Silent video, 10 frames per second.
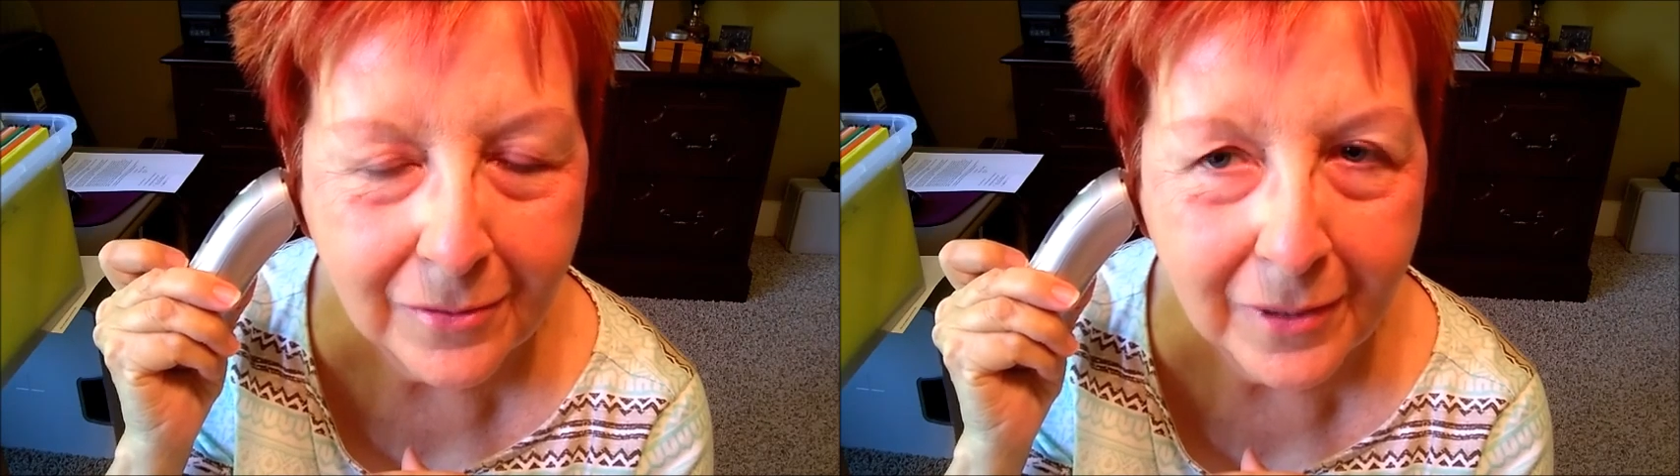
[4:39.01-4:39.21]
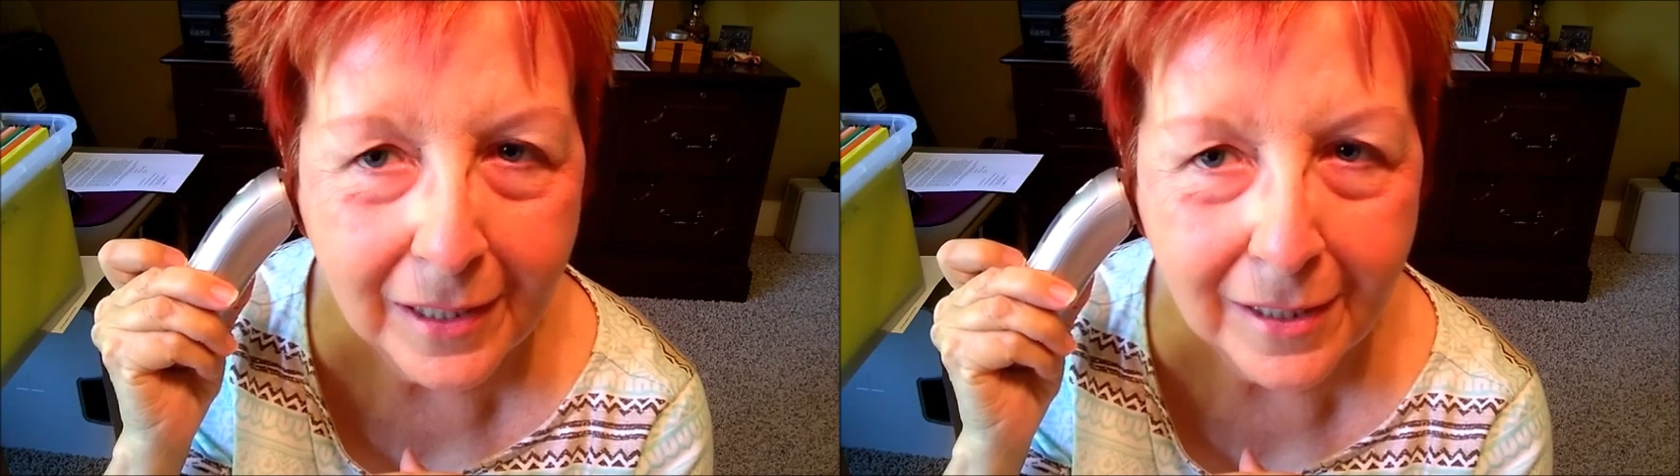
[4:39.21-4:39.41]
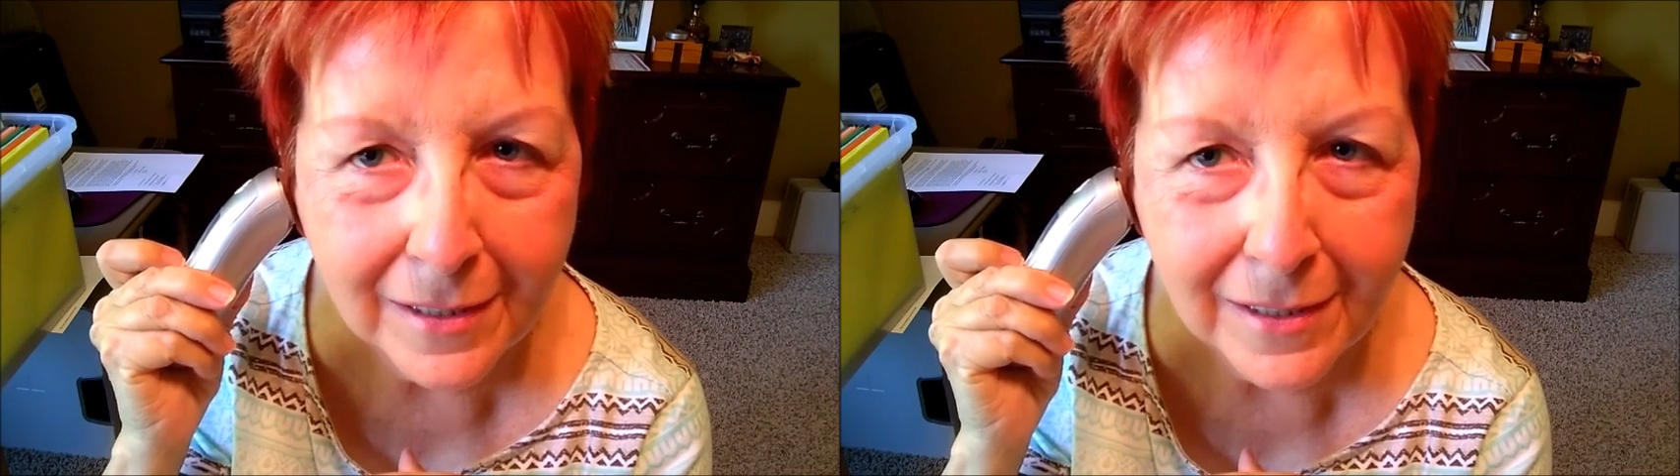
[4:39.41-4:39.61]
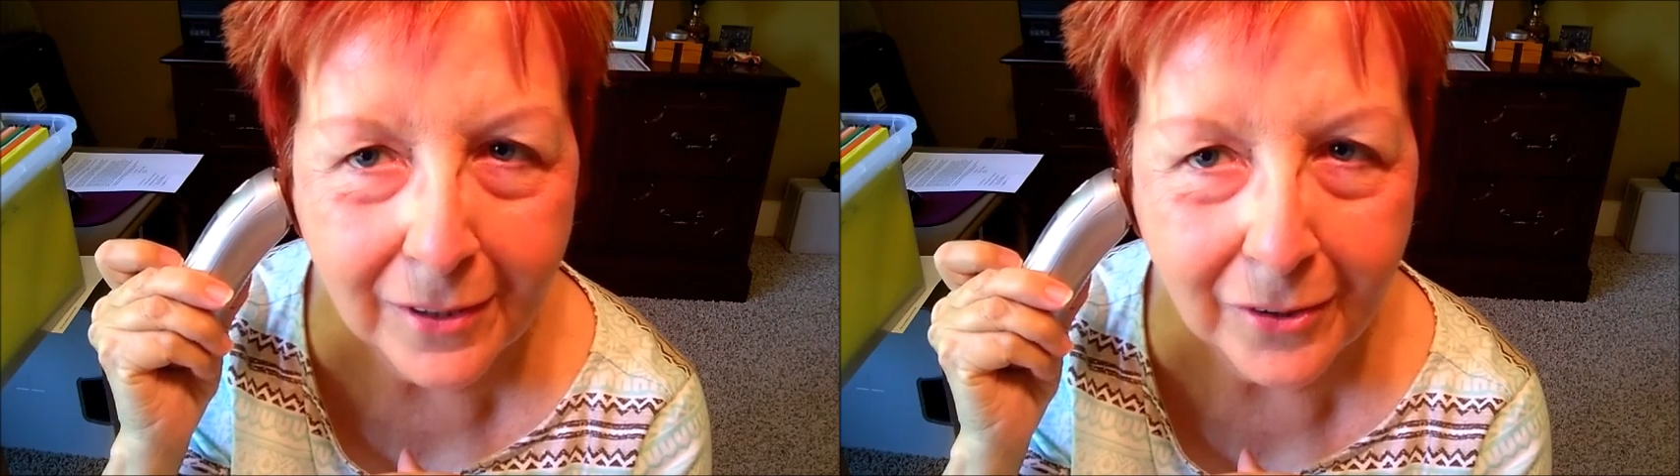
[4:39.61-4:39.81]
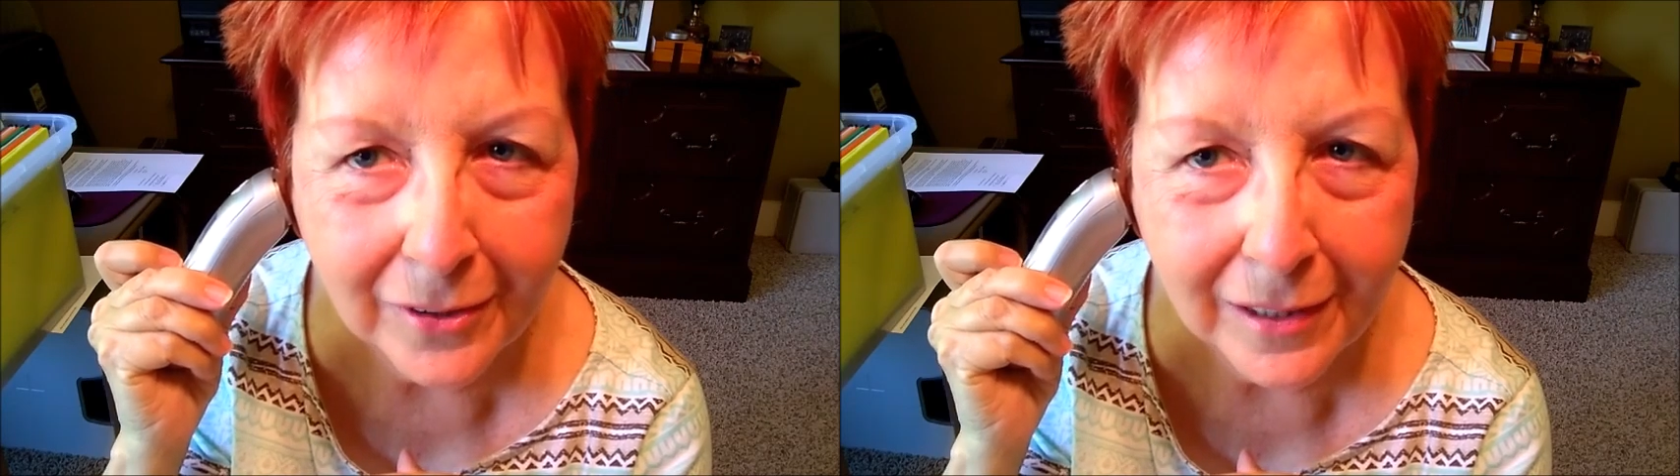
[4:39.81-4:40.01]
wait
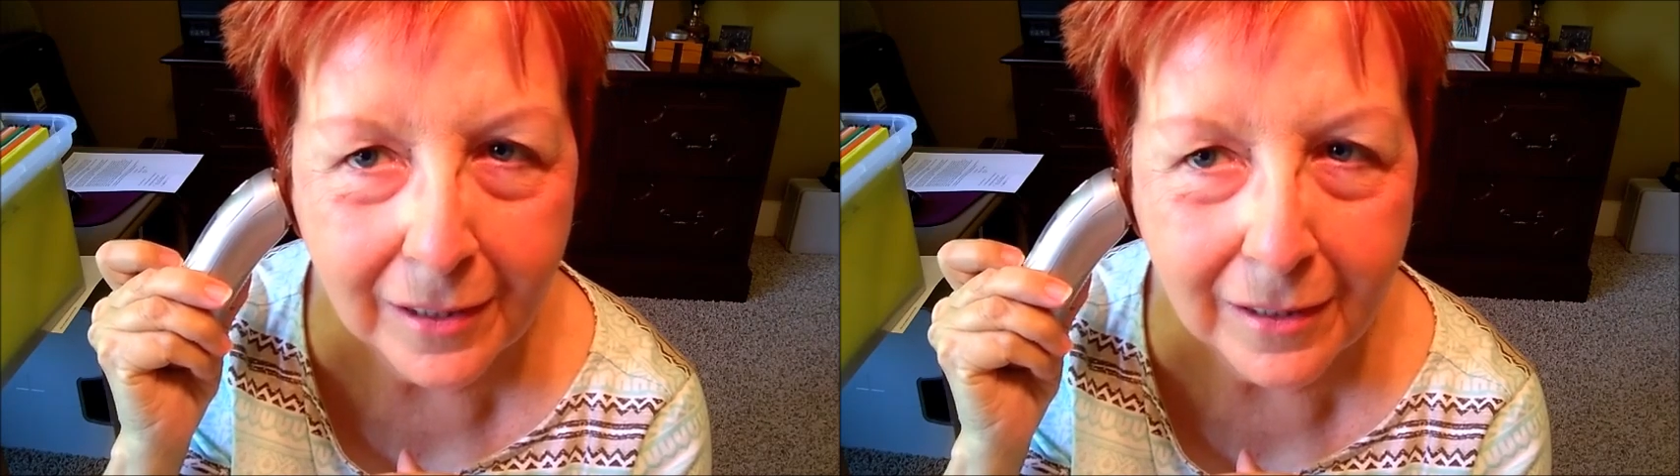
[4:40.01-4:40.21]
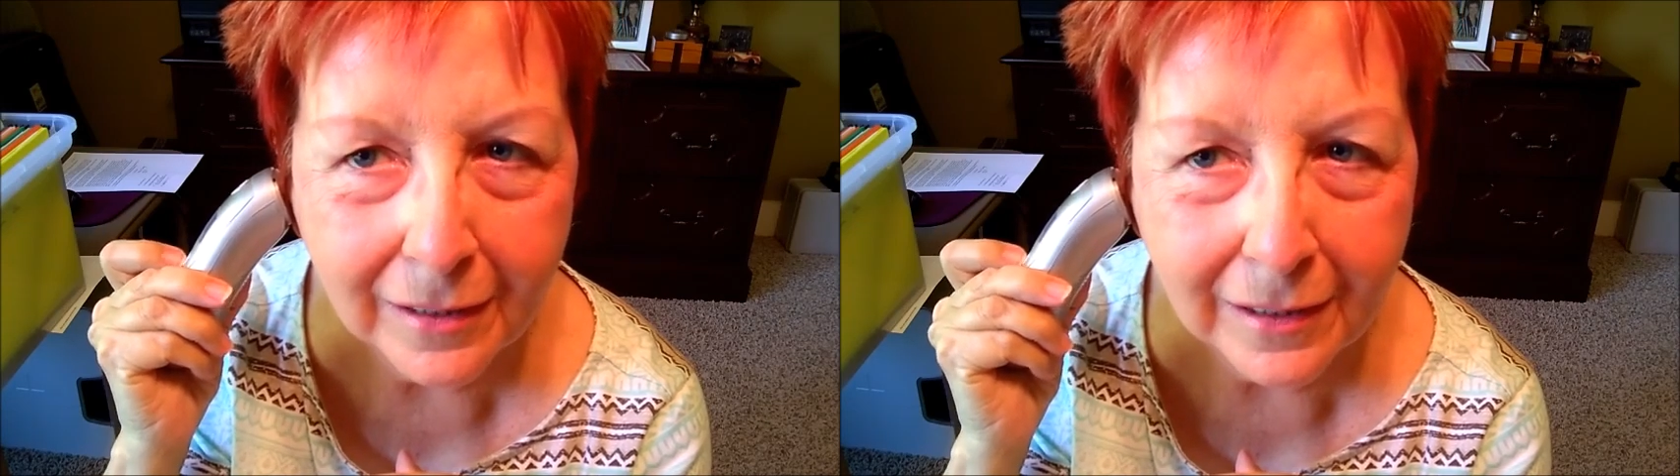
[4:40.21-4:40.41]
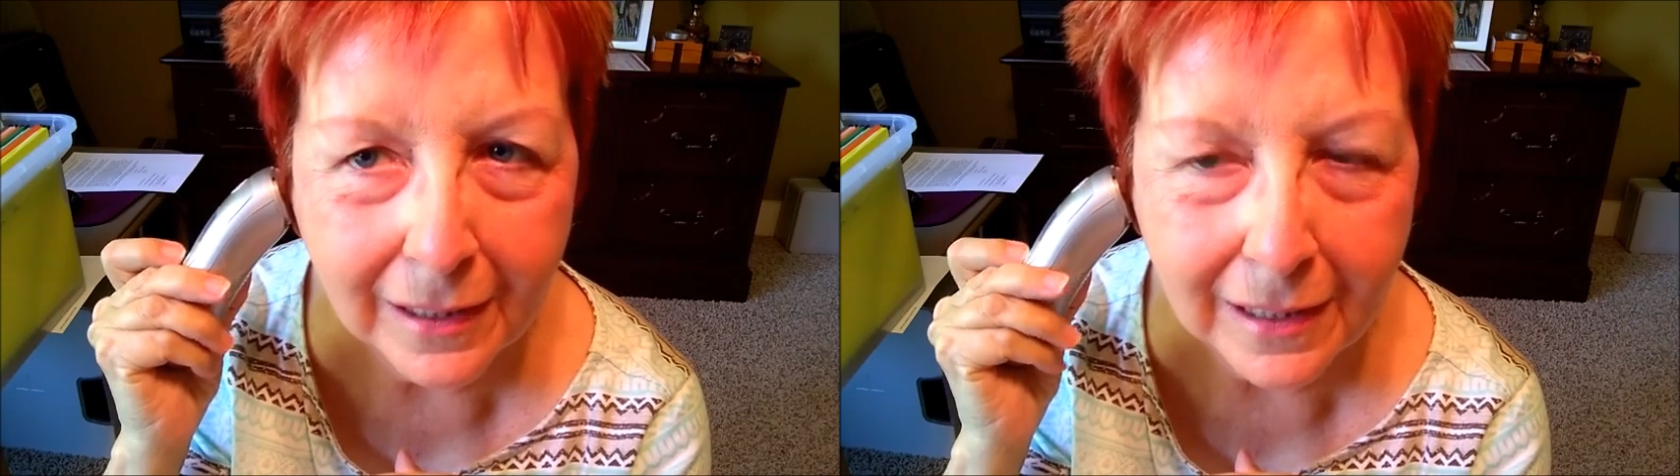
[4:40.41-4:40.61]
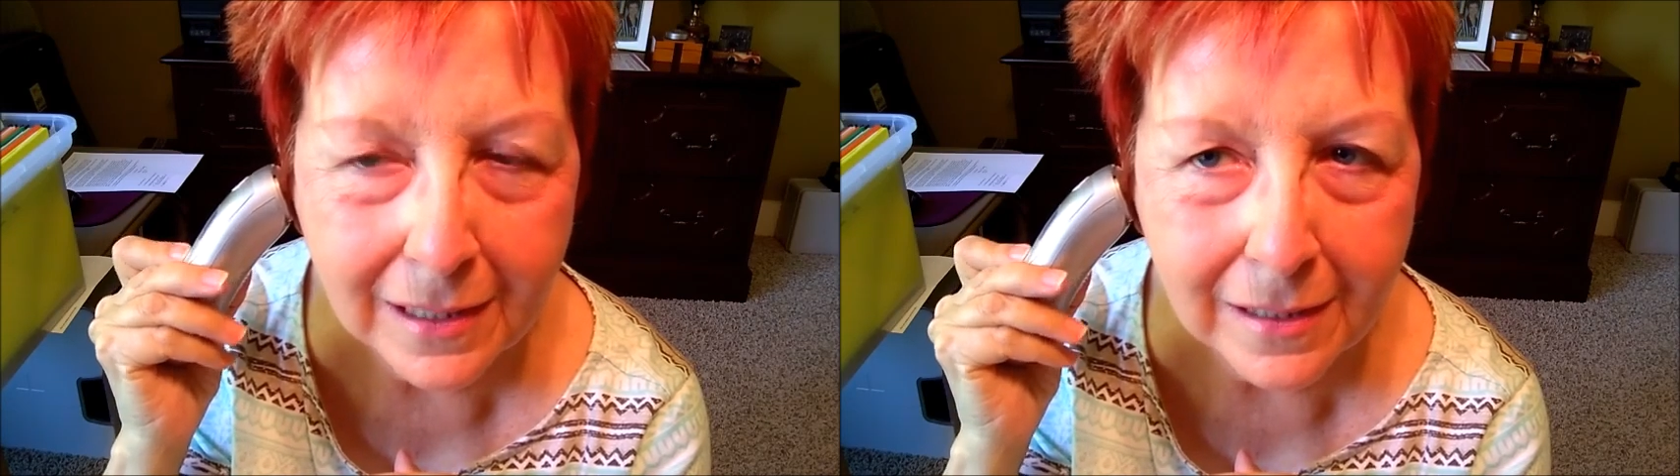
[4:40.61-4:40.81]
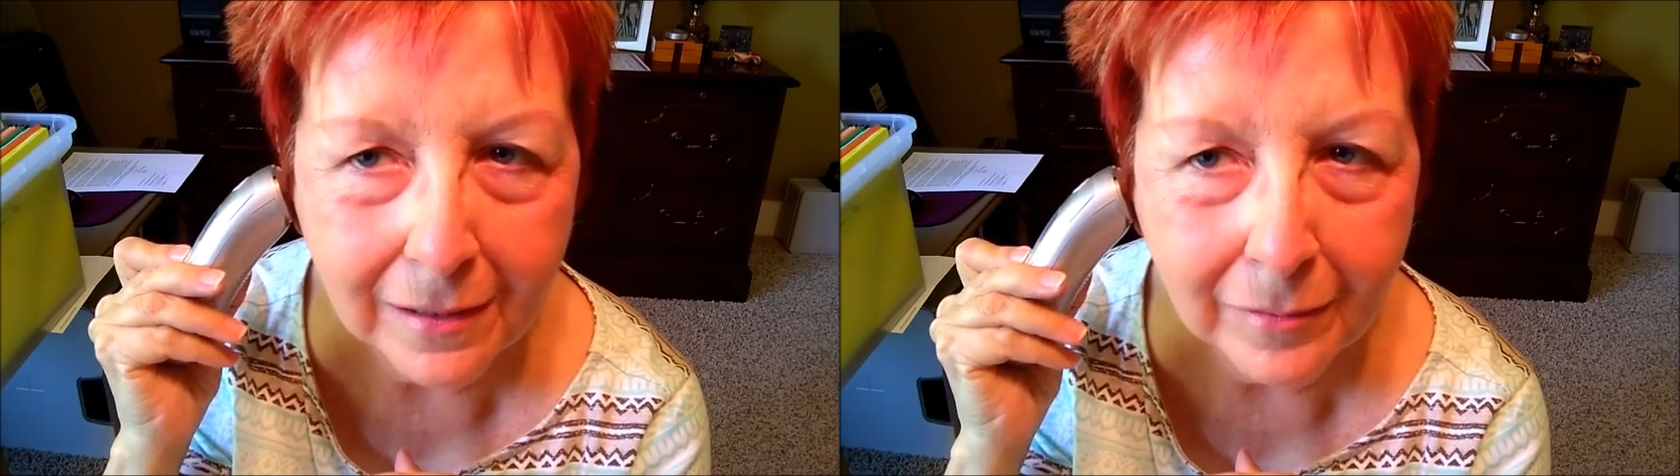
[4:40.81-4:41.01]
until it
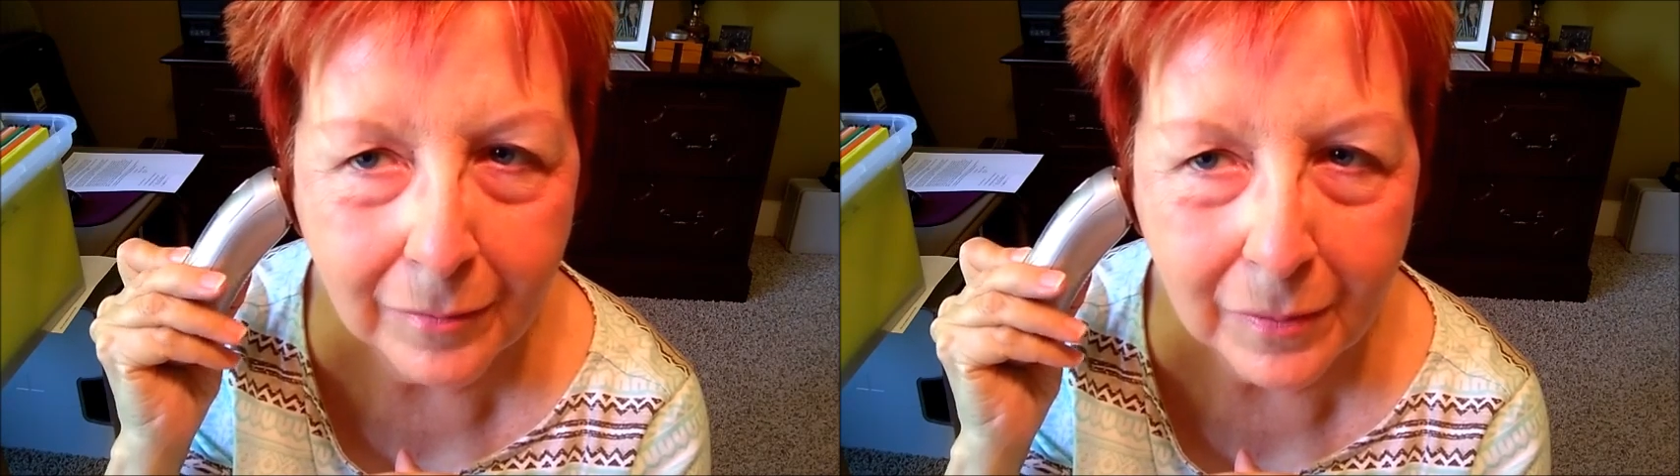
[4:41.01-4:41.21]
clicks.